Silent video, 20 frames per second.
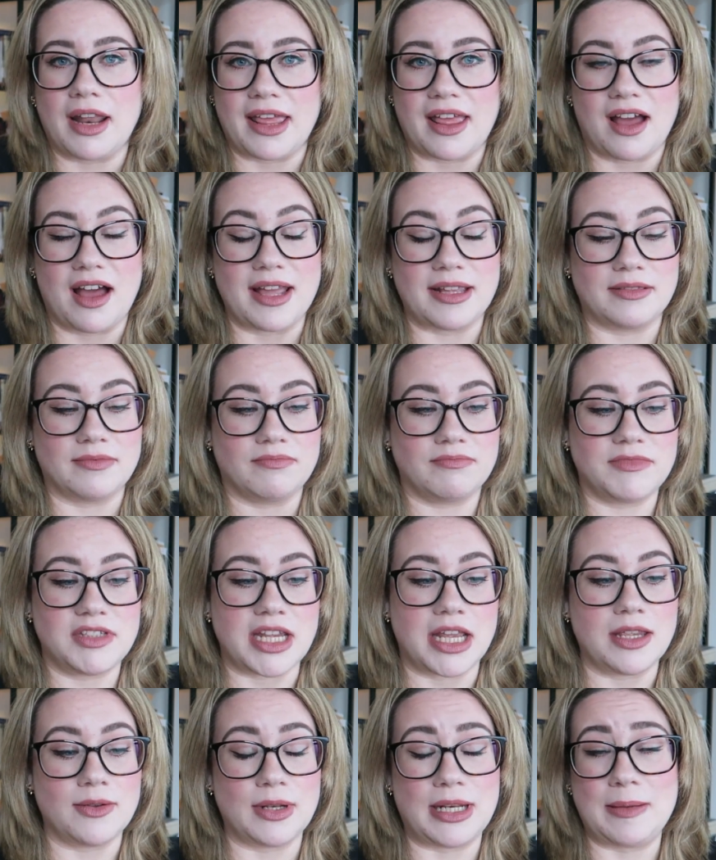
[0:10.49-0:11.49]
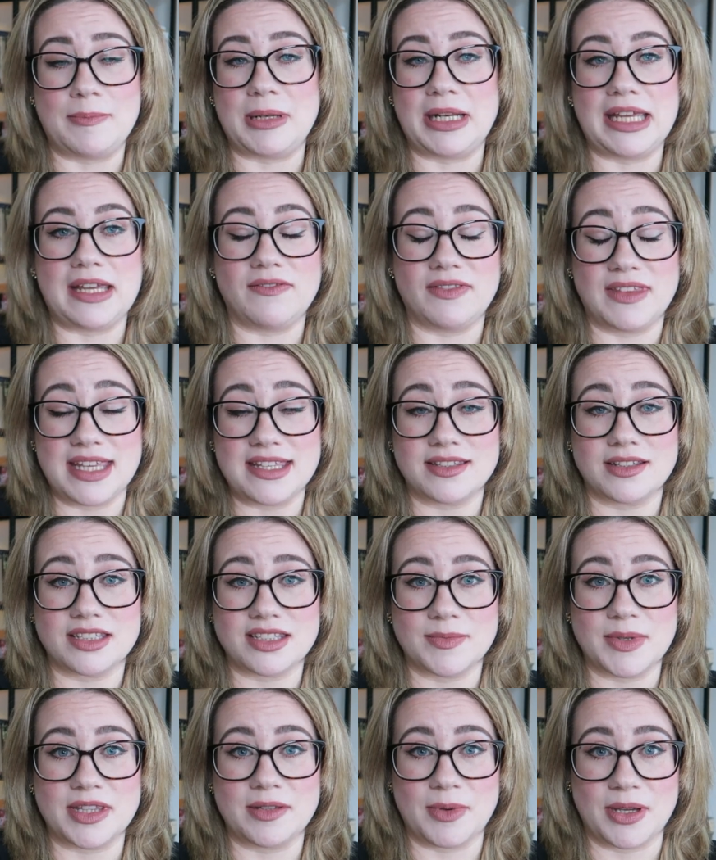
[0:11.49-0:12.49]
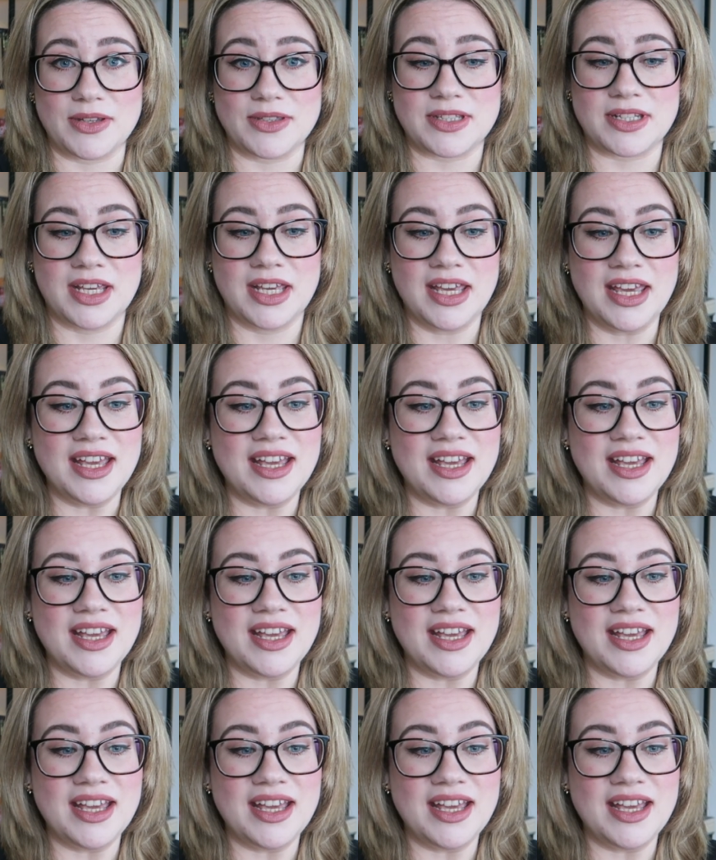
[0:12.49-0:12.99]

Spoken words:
Like, I genuinely believe these are some of the most